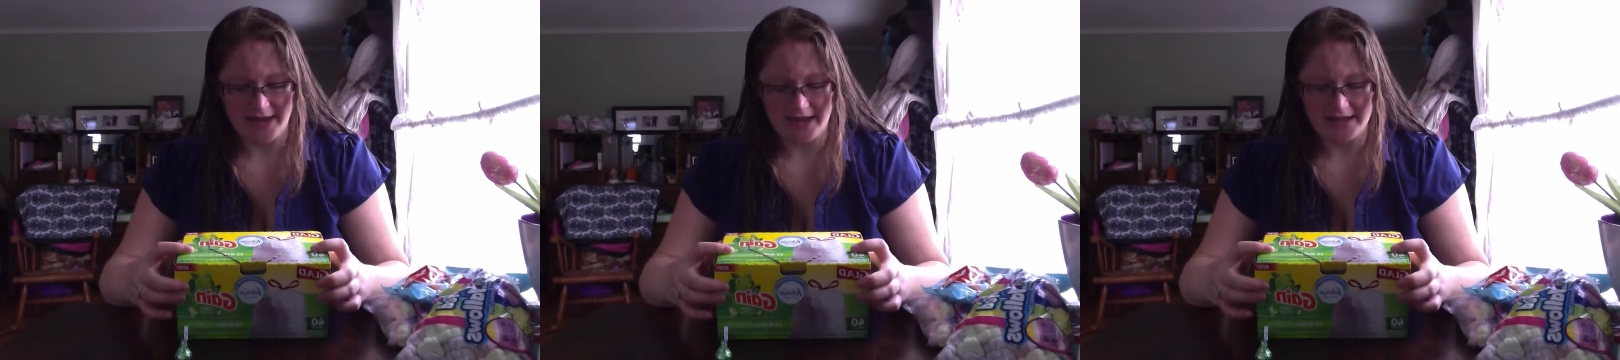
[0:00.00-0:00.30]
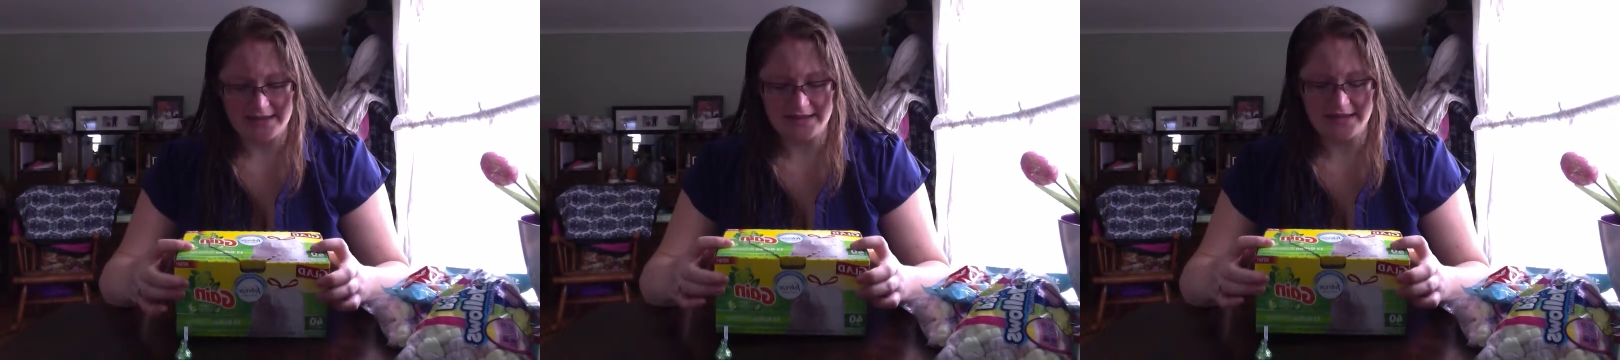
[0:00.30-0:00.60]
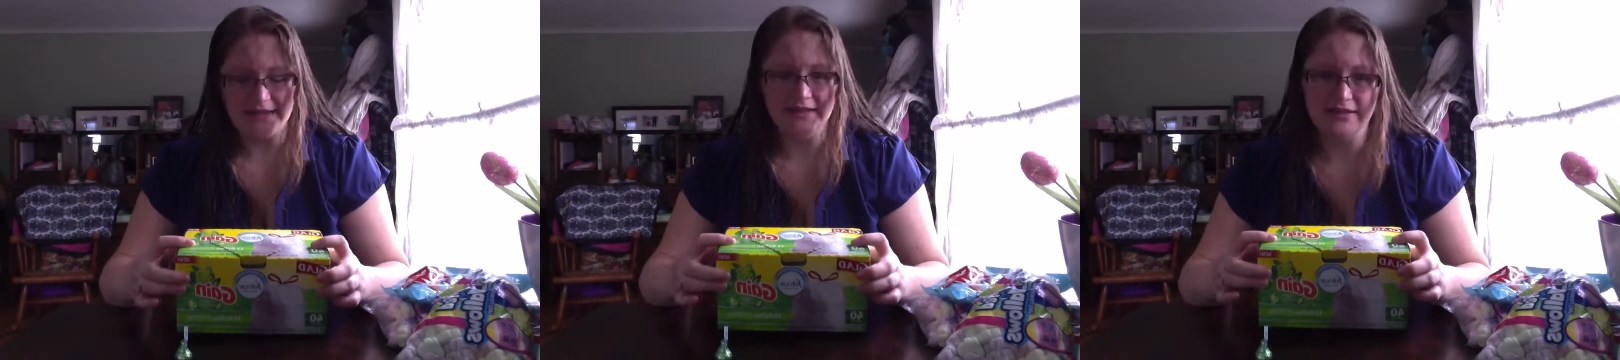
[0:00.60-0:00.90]
And
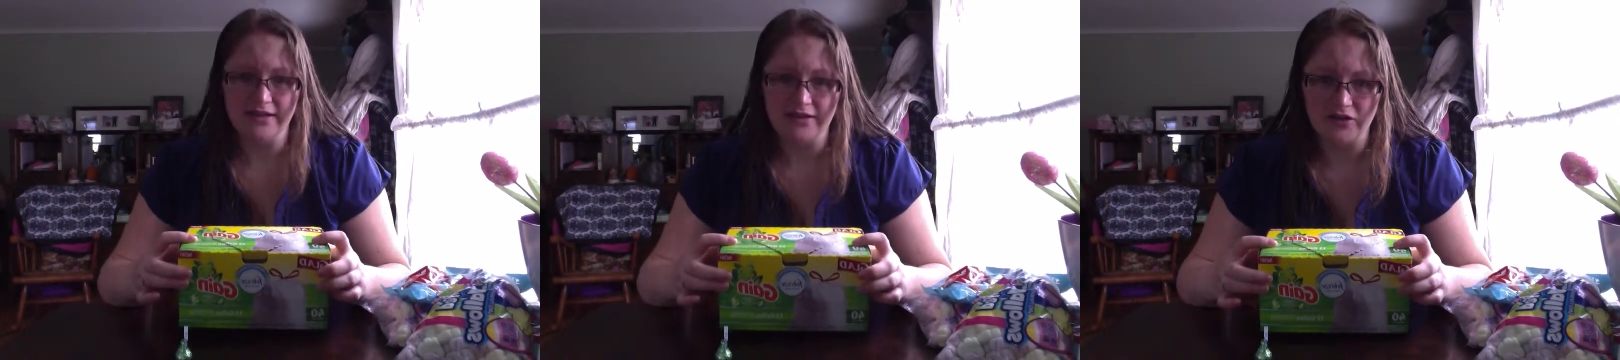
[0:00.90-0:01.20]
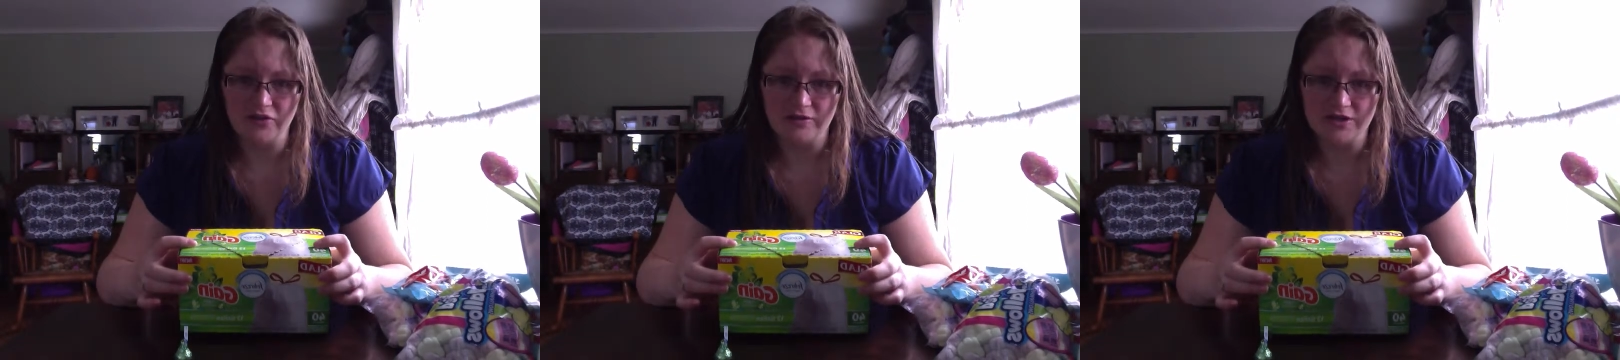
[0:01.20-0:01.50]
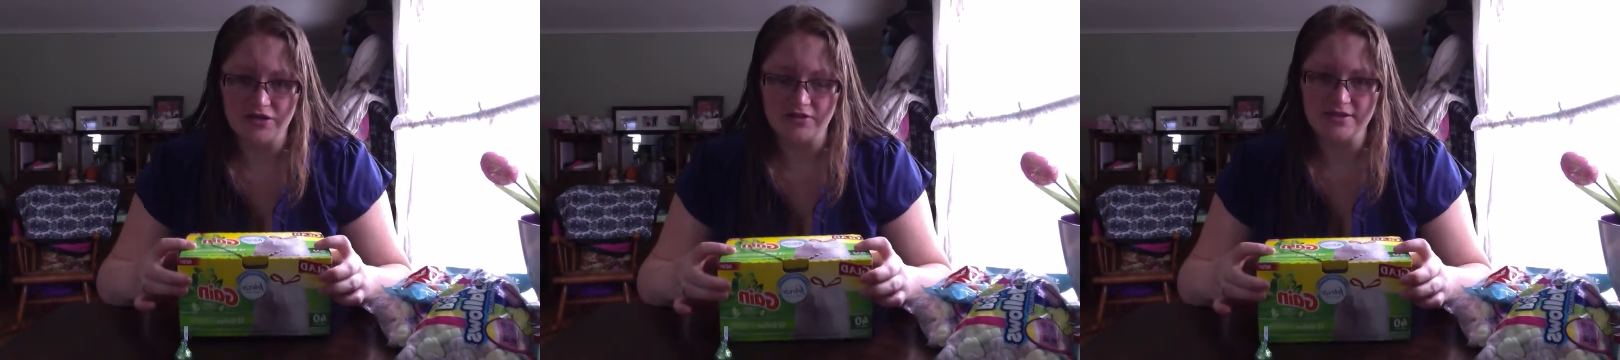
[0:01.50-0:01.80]
in their
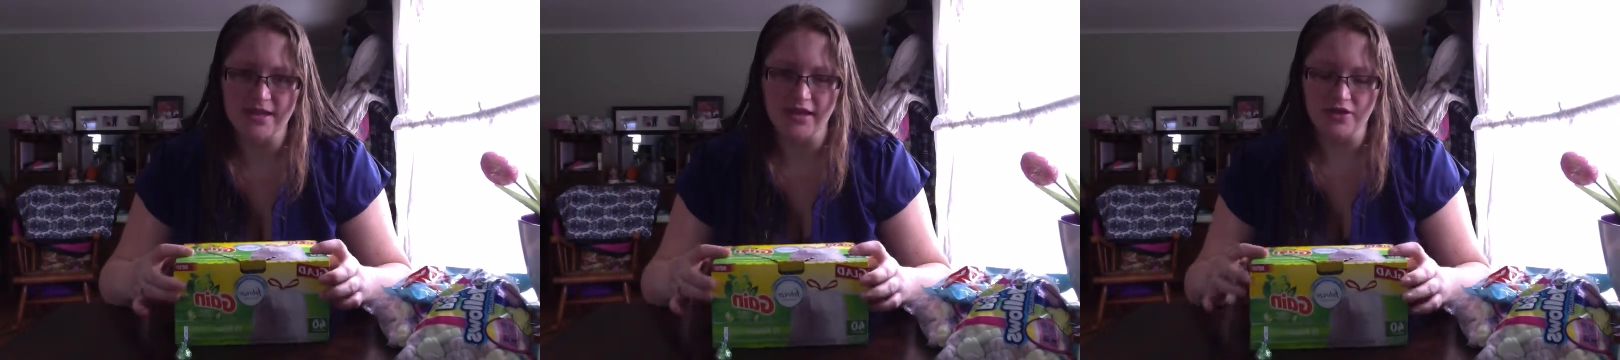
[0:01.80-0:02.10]
original scent,